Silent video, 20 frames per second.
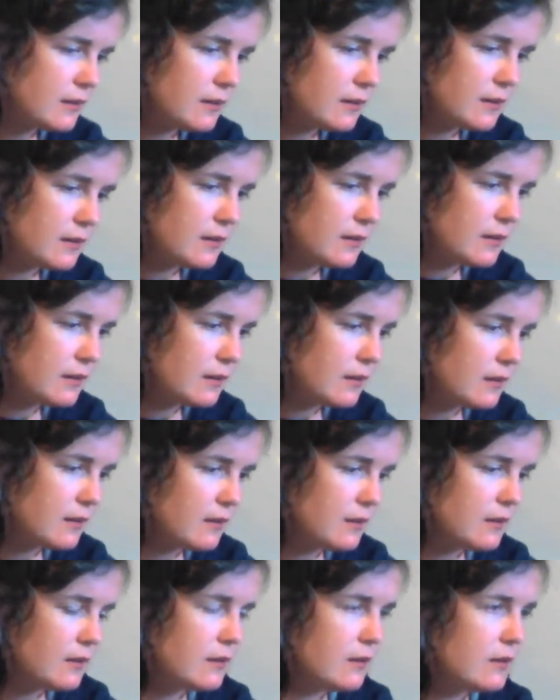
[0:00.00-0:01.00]

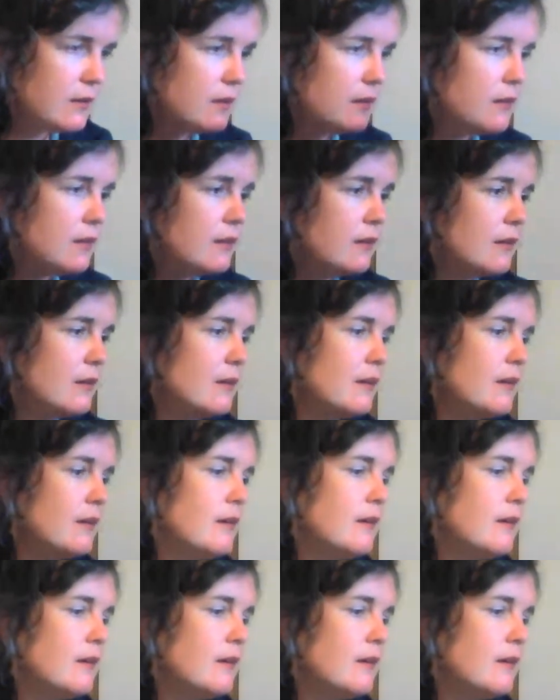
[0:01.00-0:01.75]
(silence)